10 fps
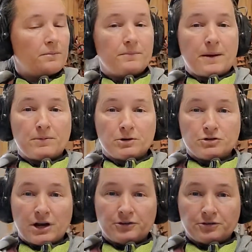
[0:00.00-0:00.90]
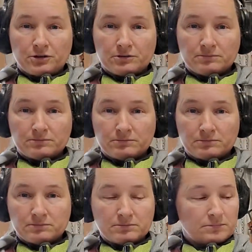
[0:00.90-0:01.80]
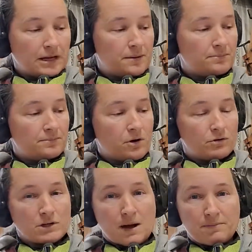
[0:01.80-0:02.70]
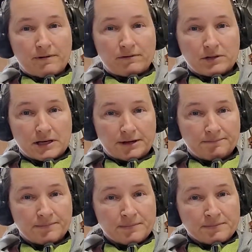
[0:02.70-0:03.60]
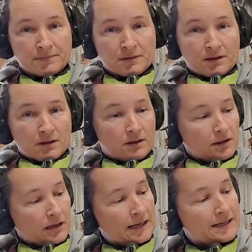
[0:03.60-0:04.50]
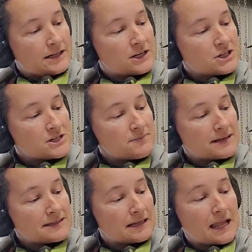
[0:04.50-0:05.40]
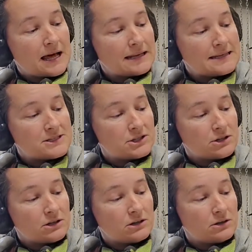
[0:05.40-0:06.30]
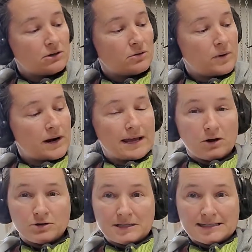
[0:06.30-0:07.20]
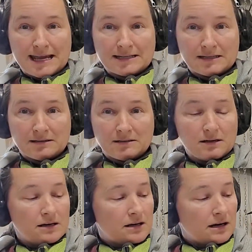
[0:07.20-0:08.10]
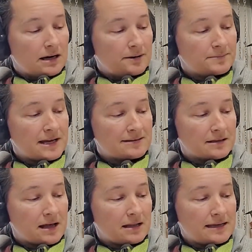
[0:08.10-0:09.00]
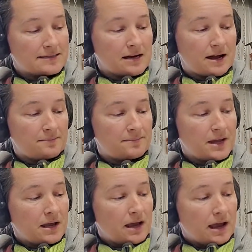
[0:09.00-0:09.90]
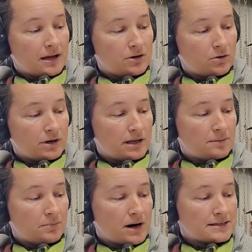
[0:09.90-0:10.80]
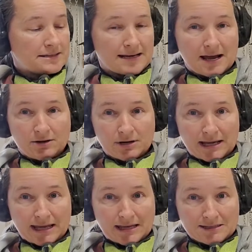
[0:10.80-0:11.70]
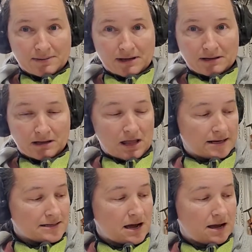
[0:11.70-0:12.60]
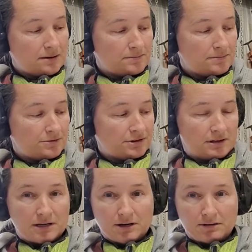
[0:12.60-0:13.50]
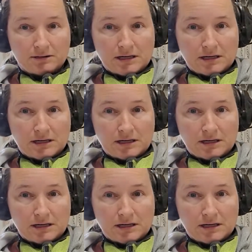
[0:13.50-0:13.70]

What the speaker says: paper transfer tape over top of everything, and it just makes it a lot easier when I go to sand it. Takes a lot less time. And in order to keep prices down, I can't spend a lot of time sitting there